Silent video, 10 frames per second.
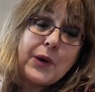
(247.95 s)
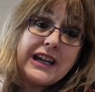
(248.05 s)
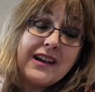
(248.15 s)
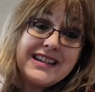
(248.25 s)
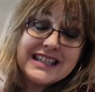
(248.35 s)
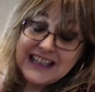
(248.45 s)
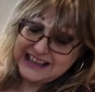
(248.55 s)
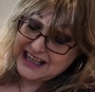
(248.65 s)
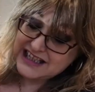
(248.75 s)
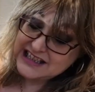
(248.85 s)
quite nicely in
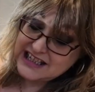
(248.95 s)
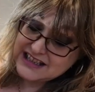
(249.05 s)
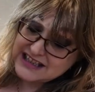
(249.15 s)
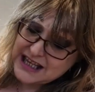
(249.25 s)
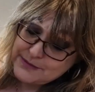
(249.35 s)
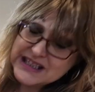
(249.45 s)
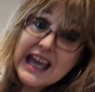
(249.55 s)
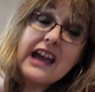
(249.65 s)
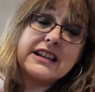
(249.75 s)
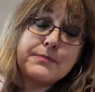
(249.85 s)
that, and that's the same
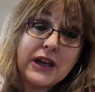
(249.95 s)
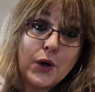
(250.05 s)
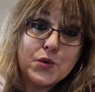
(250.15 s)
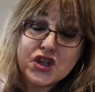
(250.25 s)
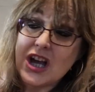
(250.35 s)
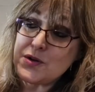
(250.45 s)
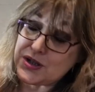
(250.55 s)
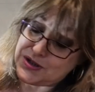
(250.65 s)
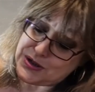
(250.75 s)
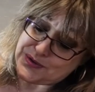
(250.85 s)
scale as my old
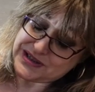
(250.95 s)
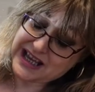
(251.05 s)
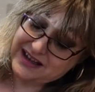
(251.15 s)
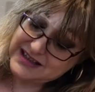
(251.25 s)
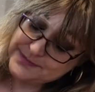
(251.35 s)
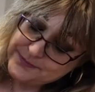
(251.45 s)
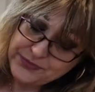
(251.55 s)
childhood doll's house.